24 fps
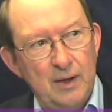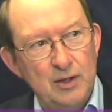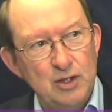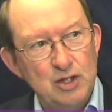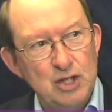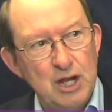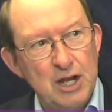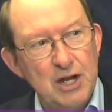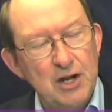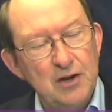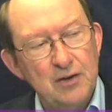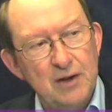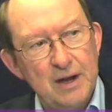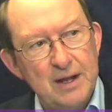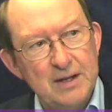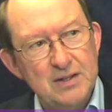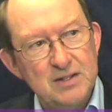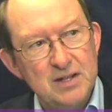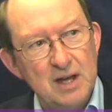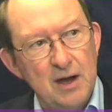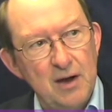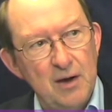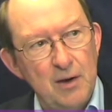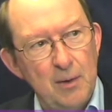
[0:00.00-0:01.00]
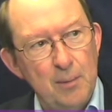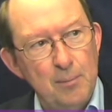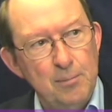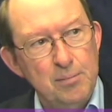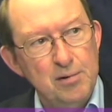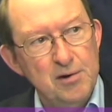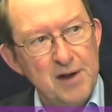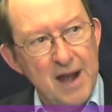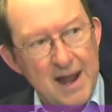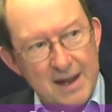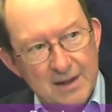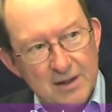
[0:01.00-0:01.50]
generate a
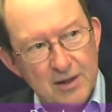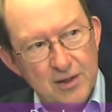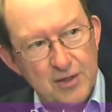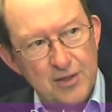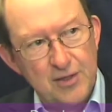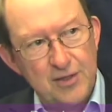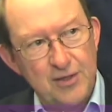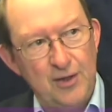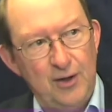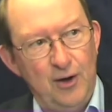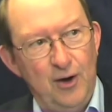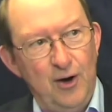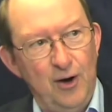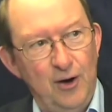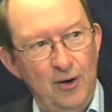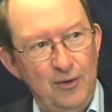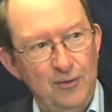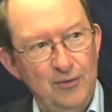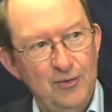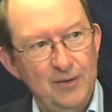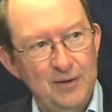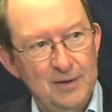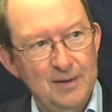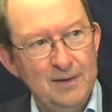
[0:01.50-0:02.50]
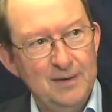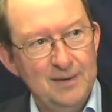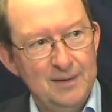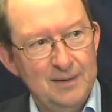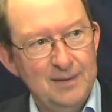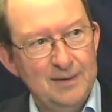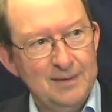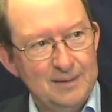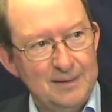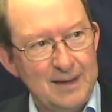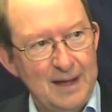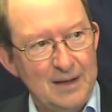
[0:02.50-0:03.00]
breadth of
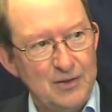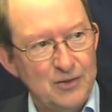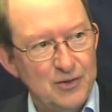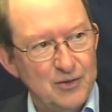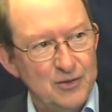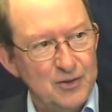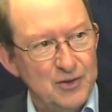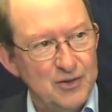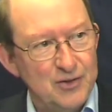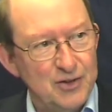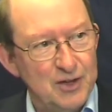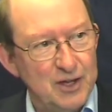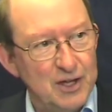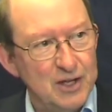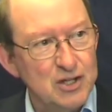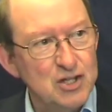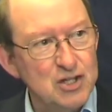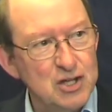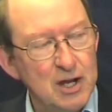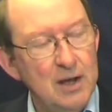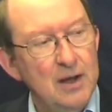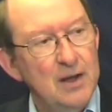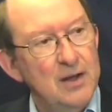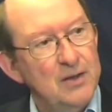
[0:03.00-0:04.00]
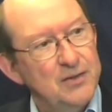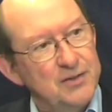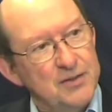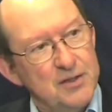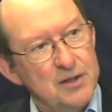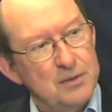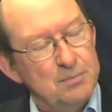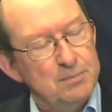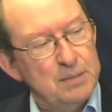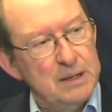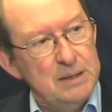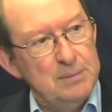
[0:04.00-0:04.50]
cancer research so
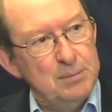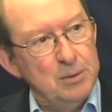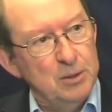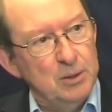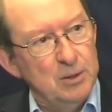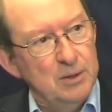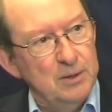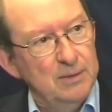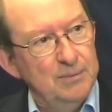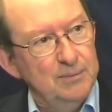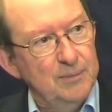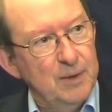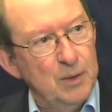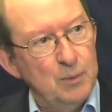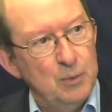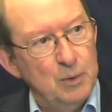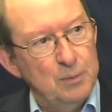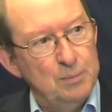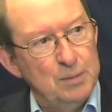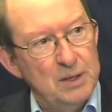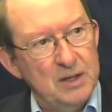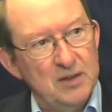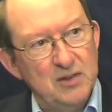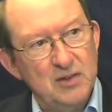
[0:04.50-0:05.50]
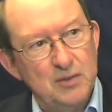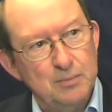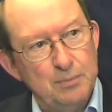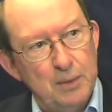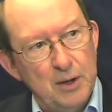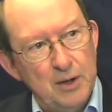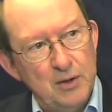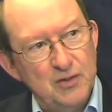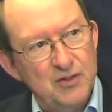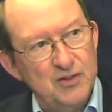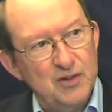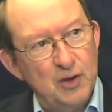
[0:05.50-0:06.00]
that people would be
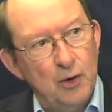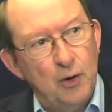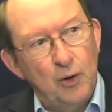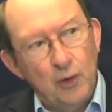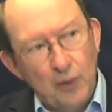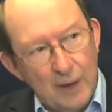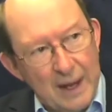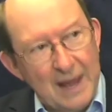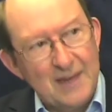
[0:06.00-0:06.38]
exposed to all